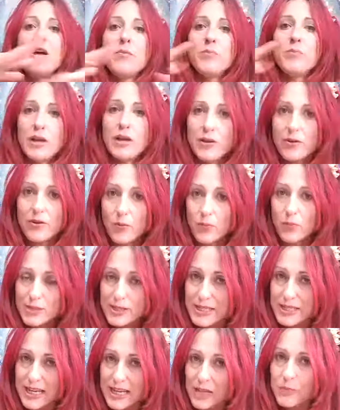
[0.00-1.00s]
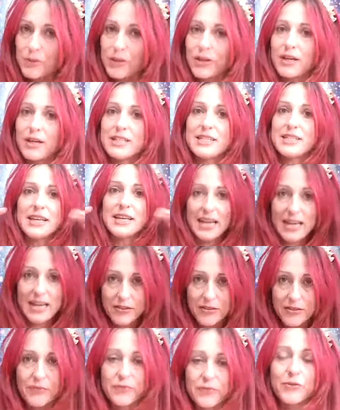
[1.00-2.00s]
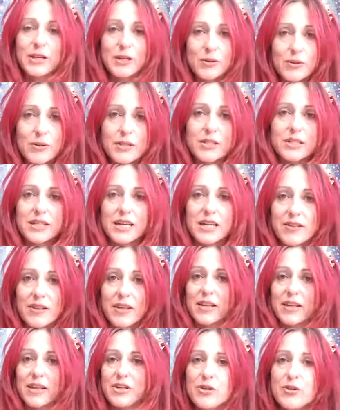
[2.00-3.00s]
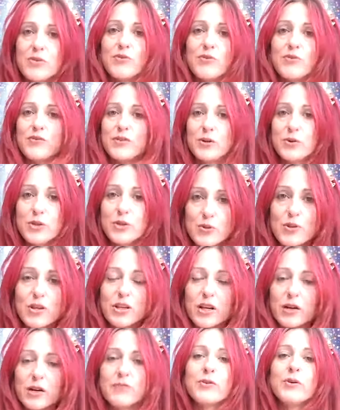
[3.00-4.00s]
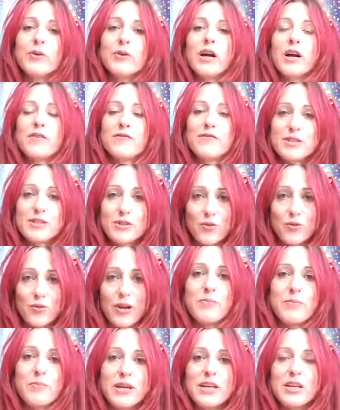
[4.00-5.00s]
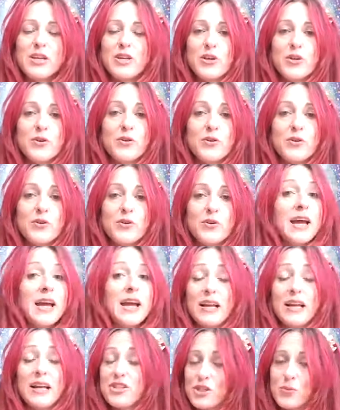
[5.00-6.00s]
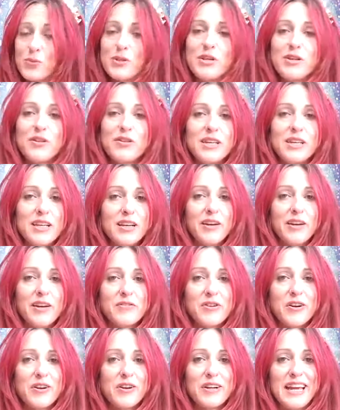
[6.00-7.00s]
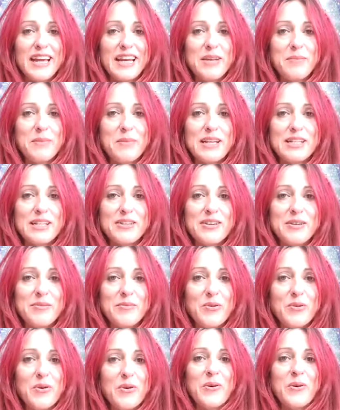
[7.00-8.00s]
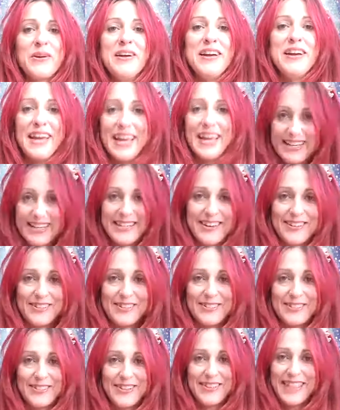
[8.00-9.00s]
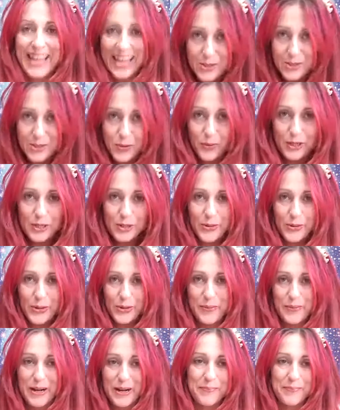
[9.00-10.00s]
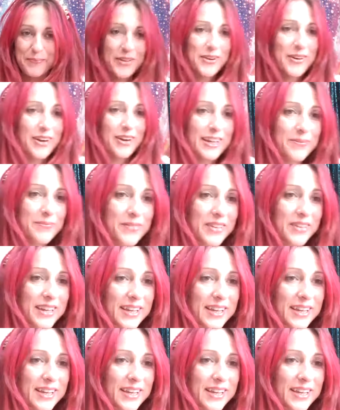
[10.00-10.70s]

but stabilizing at the frequency that you feel you love your life, it's great being you. And just when you think life can't get any better anymore, it does. That's what we're talking about. All right.